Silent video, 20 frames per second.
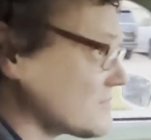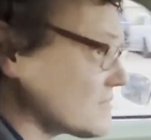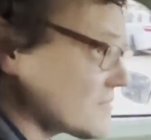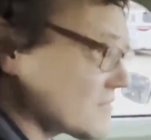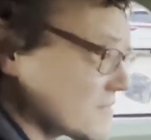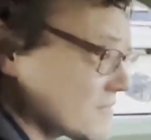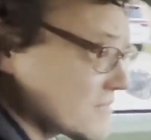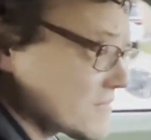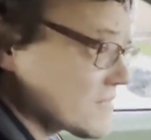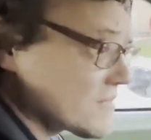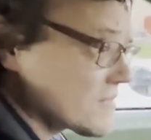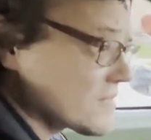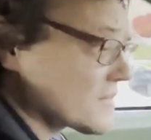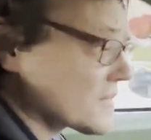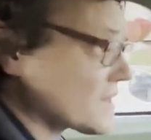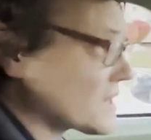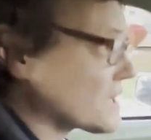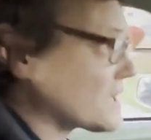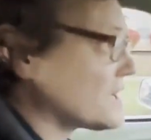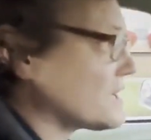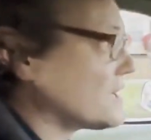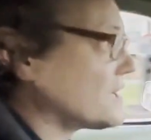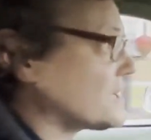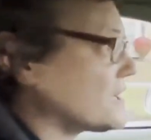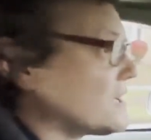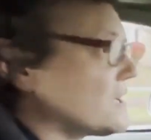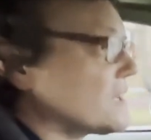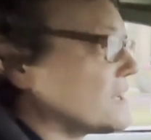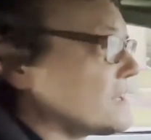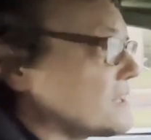That's a heck of an improvement
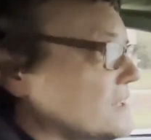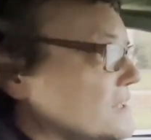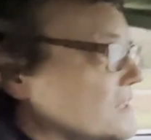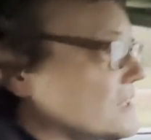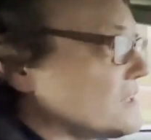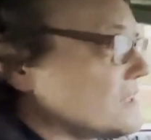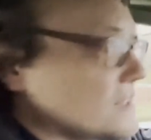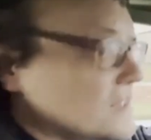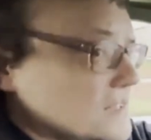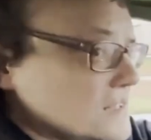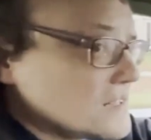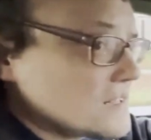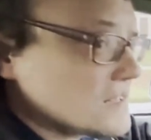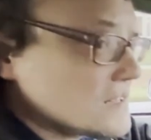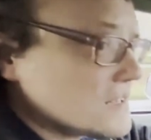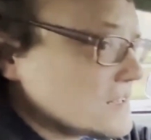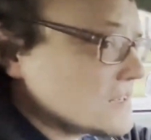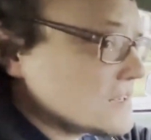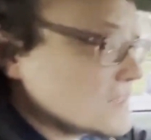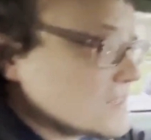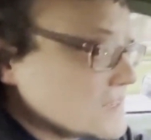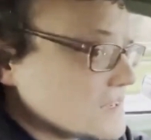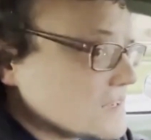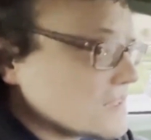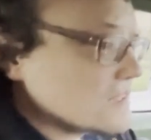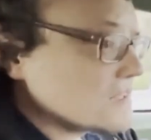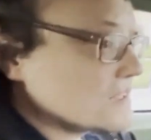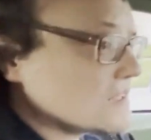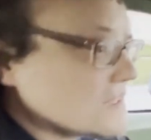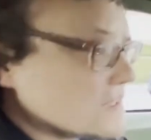for a car that did
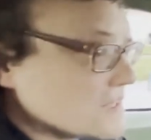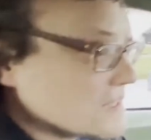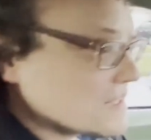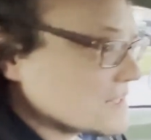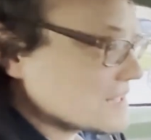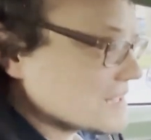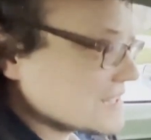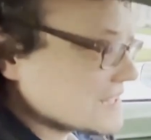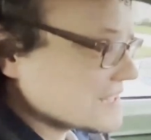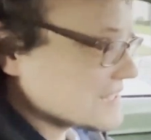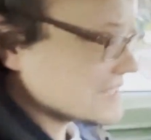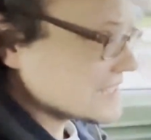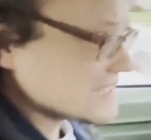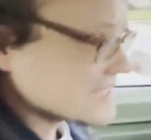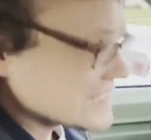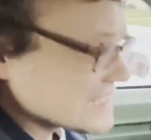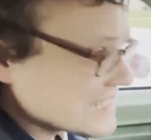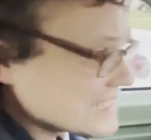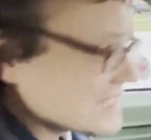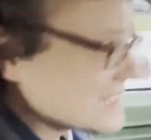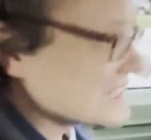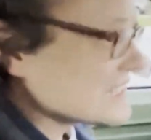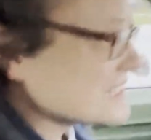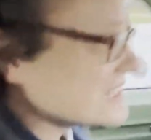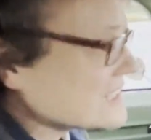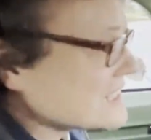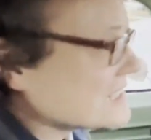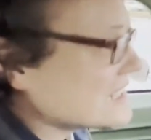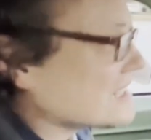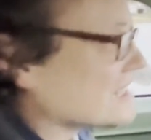not run when it came in and
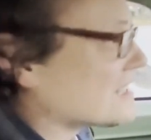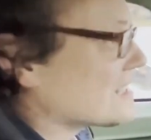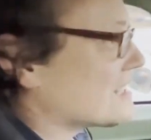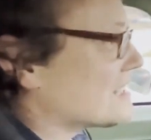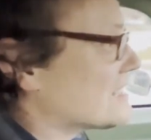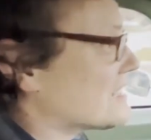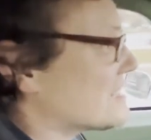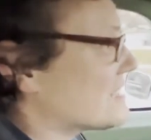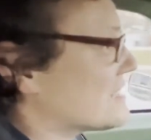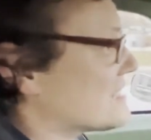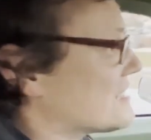couldn't